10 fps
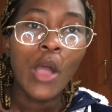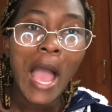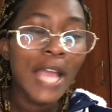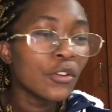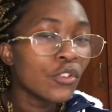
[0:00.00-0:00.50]

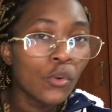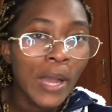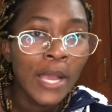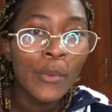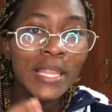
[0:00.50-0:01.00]
I don't know why.
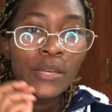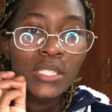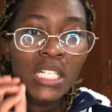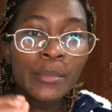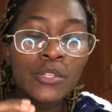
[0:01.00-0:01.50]
When they were
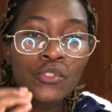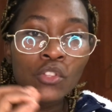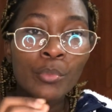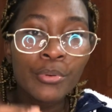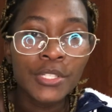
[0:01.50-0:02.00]
telling me to
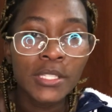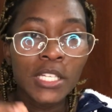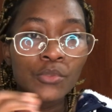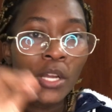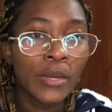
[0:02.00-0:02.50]
stop pushing, that's
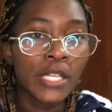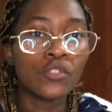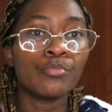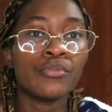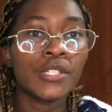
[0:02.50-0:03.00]
when I wanted to
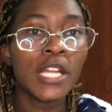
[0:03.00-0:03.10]
push.